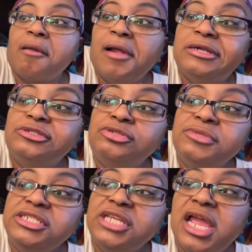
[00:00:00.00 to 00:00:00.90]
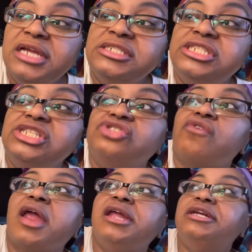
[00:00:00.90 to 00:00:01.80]
I normally take these
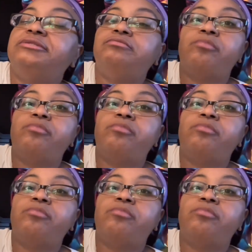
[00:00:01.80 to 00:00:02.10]
right here.